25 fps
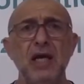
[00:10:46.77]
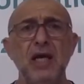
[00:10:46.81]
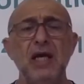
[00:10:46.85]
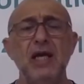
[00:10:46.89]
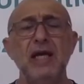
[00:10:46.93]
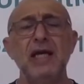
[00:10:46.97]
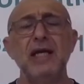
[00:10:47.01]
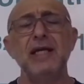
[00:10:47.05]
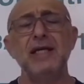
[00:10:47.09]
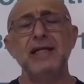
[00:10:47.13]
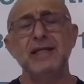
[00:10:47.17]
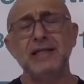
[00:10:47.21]

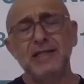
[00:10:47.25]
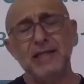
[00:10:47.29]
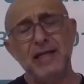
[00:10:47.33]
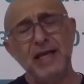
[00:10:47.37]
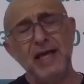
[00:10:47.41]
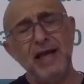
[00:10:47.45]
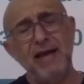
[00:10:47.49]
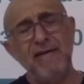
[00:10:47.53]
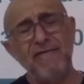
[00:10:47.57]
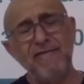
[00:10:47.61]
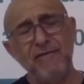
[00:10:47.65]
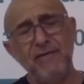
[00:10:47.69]
is
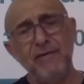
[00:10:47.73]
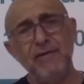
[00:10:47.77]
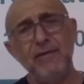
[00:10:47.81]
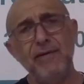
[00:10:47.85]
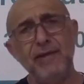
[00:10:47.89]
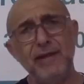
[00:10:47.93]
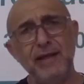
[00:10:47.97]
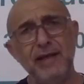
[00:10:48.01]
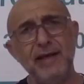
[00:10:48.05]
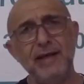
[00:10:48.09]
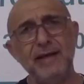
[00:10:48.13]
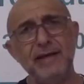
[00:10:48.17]
a few
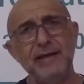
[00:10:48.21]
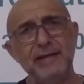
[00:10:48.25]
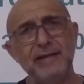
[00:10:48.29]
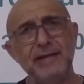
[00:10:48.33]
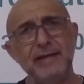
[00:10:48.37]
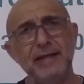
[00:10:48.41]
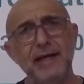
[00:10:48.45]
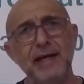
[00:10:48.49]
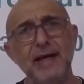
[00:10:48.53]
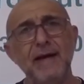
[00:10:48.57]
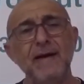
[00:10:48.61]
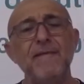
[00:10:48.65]
things
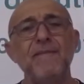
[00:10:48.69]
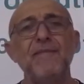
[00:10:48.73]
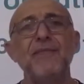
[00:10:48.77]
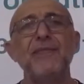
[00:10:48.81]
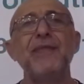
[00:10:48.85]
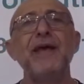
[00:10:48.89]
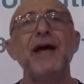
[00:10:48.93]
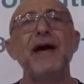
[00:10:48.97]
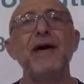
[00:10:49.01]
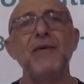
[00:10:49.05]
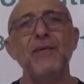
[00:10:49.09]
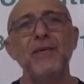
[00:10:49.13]
that